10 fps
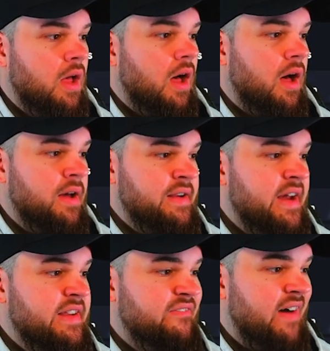Uh,
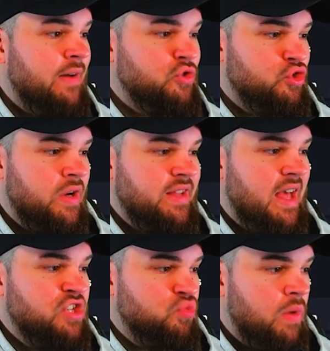95
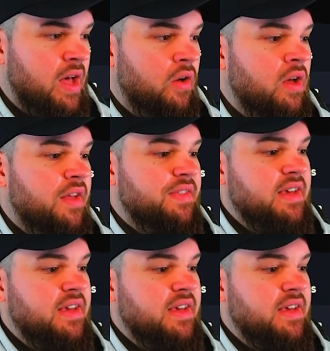strength as well.